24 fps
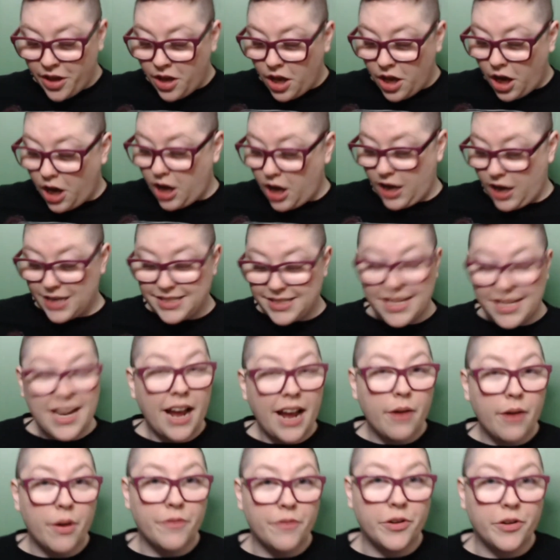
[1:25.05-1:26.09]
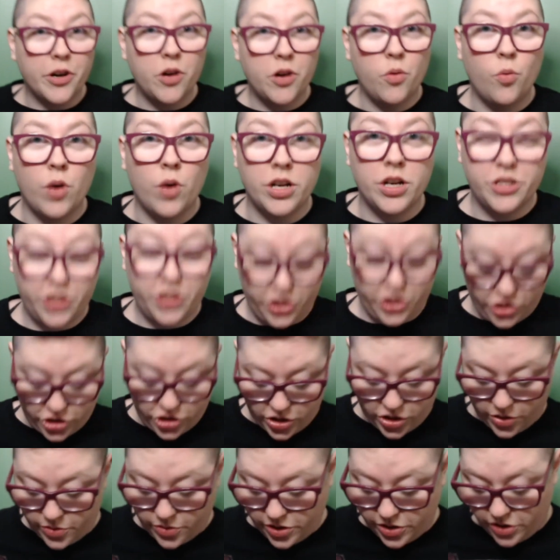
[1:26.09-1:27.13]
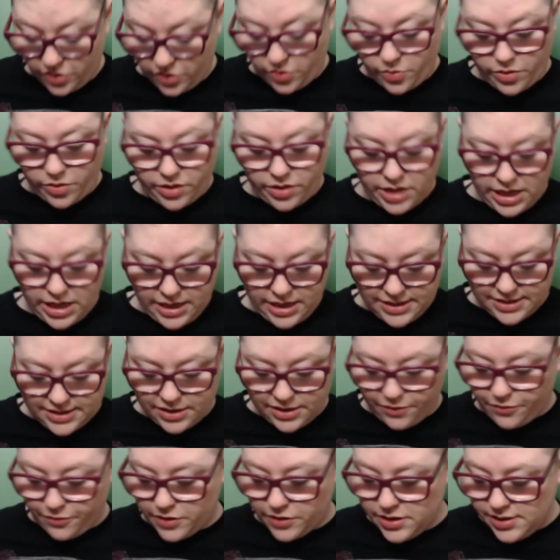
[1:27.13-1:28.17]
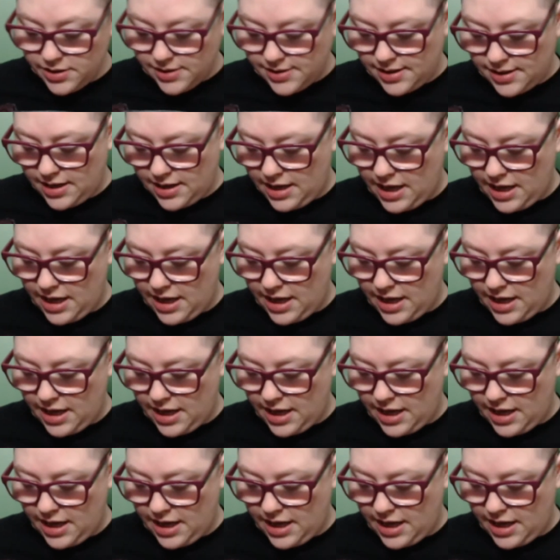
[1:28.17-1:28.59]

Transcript: I did, however, want to show you the difference